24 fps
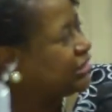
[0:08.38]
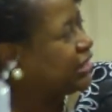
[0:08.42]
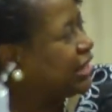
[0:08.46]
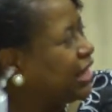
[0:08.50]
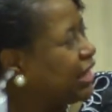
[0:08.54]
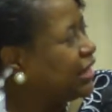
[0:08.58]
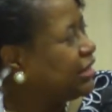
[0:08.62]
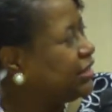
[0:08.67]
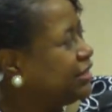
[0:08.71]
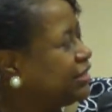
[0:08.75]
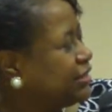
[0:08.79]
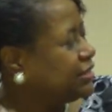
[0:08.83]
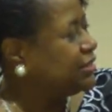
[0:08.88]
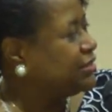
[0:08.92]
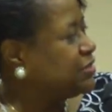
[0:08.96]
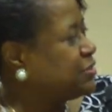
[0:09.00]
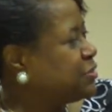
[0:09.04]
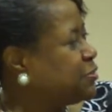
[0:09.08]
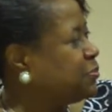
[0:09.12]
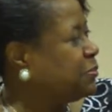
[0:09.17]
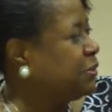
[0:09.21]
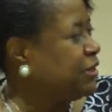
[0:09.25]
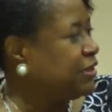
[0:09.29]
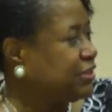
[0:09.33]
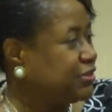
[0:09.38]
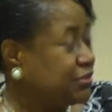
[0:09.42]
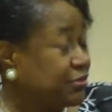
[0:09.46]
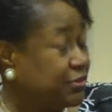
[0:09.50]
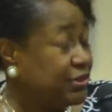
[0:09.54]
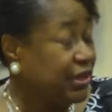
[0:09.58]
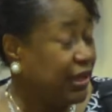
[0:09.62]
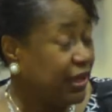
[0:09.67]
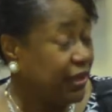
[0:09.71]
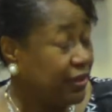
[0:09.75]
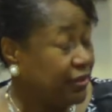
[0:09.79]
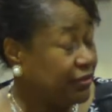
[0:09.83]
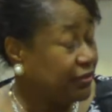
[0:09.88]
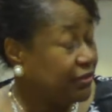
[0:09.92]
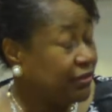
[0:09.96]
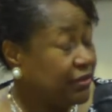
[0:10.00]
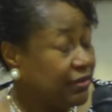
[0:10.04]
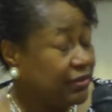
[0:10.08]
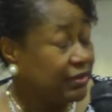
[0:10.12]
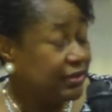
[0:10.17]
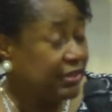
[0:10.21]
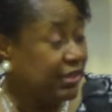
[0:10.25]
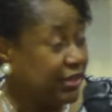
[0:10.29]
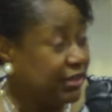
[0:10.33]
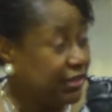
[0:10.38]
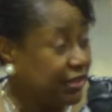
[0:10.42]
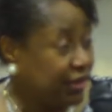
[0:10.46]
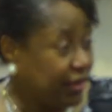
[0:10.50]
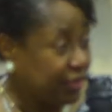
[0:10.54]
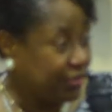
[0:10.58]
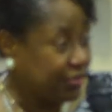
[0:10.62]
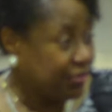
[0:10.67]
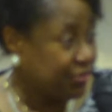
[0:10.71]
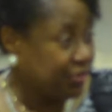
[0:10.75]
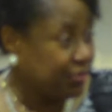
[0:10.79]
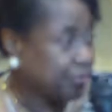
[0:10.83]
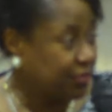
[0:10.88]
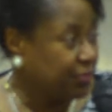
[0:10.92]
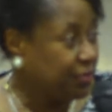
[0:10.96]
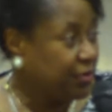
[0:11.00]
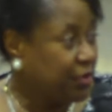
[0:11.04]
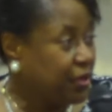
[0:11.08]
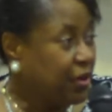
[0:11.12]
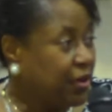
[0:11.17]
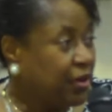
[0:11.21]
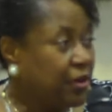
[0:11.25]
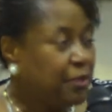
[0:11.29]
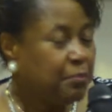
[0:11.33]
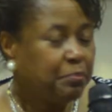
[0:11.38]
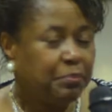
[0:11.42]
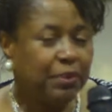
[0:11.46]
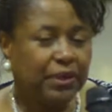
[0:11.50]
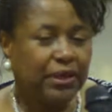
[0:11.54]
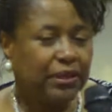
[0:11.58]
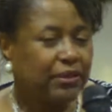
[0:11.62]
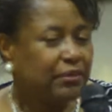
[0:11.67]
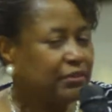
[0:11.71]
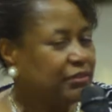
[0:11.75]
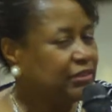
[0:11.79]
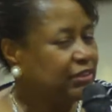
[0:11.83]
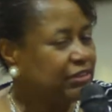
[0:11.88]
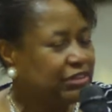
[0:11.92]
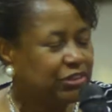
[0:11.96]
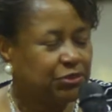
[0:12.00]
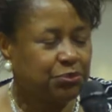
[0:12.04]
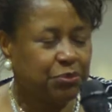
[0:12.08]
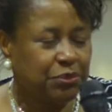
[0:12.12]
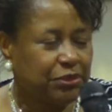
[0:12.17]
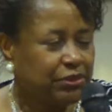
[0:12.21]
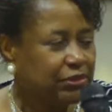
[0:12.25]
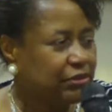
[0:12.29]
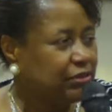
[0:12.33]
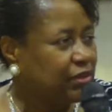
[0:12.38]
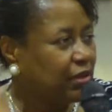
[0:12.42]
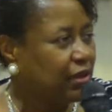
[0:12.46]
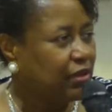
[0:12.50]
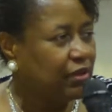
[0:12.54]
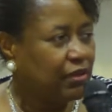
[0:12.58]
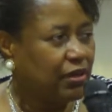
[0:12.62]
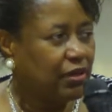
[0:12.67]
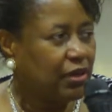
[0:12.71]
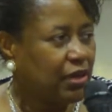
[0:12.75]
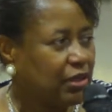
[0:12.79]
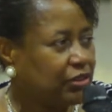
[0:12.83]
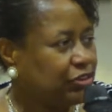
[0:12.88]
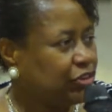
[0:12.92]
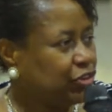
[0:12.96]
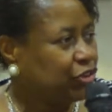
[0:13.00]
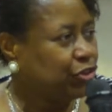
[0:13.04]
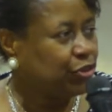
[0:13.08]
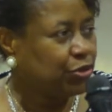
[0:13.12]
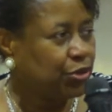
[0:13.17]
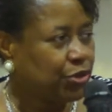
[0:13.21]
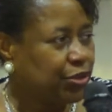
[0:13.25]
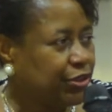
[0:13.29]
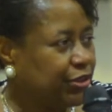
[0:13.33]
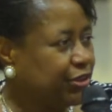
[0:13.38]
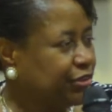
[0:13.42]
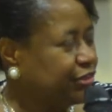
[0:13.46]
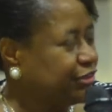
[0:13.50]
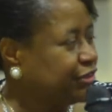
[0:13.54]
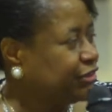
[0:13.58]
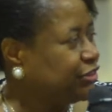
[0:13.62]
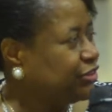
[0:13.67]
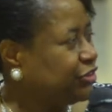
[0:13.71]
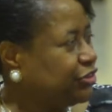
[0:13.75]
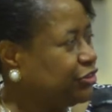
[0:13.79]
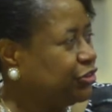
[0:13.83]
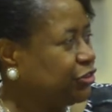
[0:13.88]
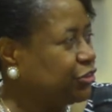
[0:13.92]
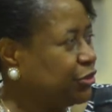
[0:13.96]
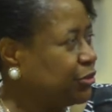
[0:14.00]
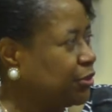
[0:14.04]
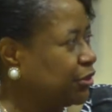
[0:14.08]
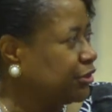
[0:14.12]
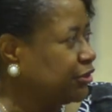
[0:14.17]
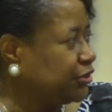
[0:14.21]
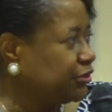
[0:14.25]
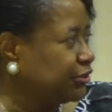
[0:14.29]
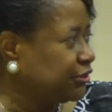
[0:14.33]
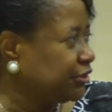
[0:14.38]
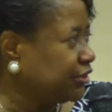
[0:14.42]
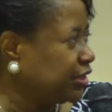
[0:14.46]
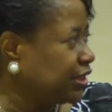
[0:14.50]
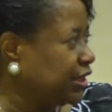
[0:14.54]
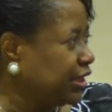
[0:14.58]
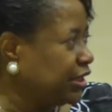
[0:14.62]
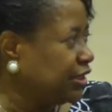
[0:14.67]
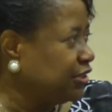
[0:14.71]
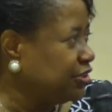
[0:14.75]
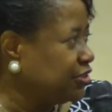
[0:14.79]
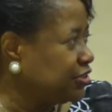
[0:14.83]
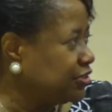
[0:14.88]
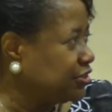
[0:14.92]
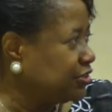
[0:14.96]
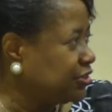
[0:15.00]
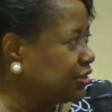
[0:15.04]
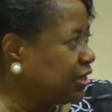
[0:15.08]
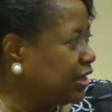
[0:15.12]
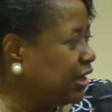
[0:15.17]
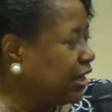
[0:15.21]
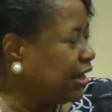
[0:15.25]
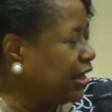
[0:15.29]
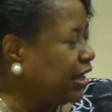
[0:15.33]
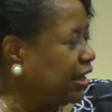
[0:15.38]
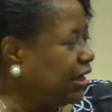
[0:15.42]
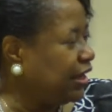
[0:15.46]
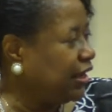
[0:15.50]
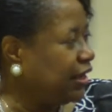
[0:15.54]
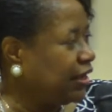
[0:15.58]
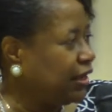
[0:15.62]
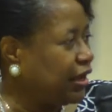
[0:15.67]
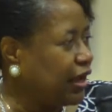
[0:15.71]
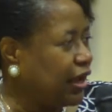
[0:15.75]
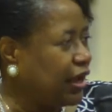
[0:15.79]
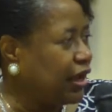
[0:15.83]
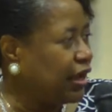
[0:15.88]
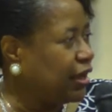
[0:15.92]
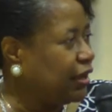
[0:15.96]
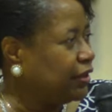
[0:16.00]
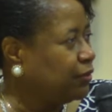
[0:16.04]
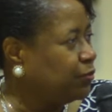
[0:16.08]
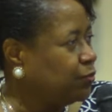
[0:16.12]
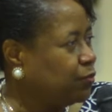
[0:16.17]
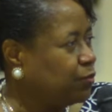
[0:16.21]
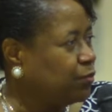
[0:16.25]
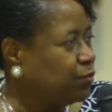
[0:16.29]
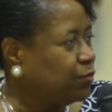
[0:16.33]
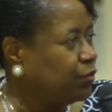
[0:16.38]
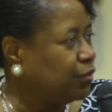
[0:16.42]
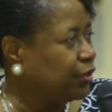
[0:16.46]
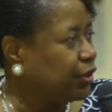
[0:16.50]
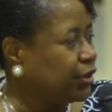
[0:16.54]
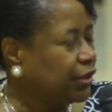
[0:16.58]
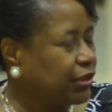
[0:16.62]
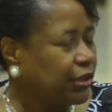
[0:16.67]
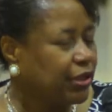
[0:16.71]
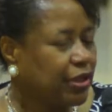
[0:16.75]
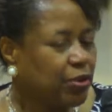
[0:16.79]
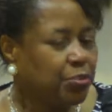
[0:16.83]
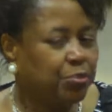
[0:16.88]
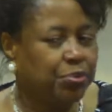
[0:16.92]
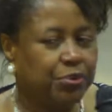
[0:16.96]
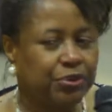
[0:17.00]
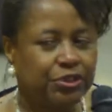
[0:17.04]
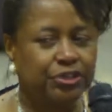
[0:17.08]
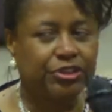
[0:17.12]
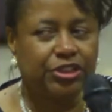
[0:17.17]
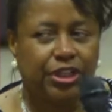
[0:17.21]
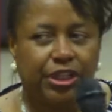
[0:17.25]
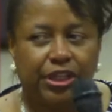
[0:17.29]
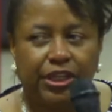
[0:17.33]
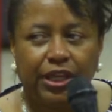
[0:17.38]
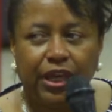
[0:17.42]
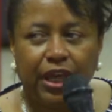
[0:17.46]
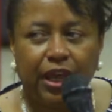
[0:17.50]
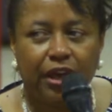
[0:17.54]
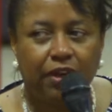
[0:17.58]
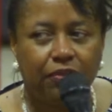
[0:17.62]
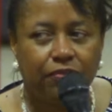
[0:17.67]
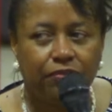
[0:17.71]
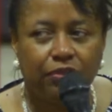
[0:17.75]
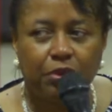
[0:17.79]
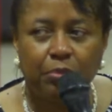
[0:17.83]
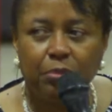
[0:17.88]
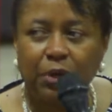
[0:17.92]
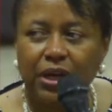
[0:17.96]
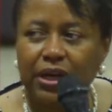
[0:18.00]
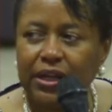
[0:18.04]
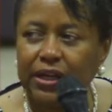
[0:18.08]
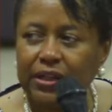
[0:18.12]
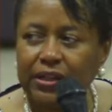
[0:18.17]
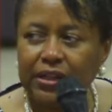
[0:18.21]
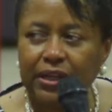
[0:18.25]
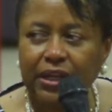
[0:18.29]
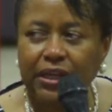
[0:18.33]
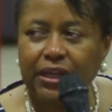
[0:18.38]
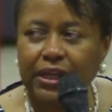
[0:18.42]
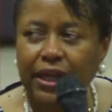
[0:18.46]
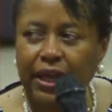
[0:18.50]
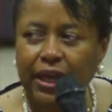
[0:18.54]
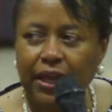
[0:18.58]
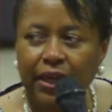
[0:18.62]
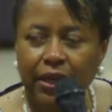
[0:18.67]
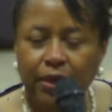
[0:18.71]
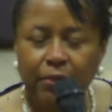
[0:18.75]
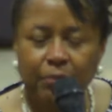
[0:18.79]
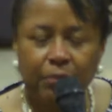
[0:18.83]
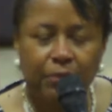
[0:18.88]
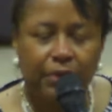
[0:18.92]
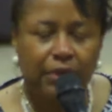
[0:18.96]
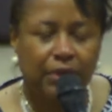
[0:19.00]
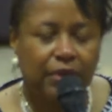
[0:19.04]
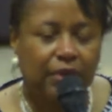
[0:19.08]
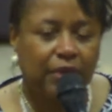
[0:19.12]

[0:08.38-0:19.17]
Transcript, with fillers: that I didn't speak to yet, didn't get to. This was a joyous, joyous occasion. And I really appreciate everybody that came.